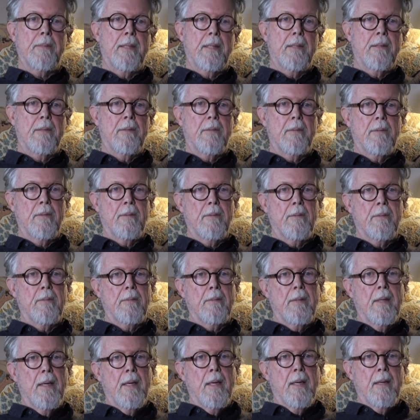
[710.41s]

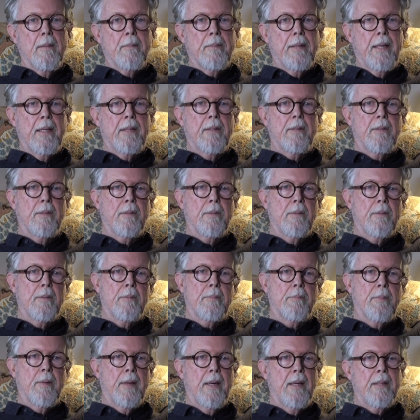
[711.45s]
pencils, pastels,
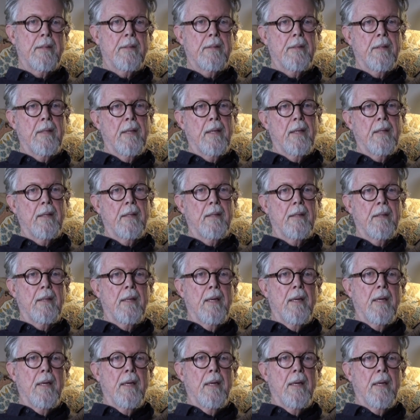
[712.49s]
brush and ink,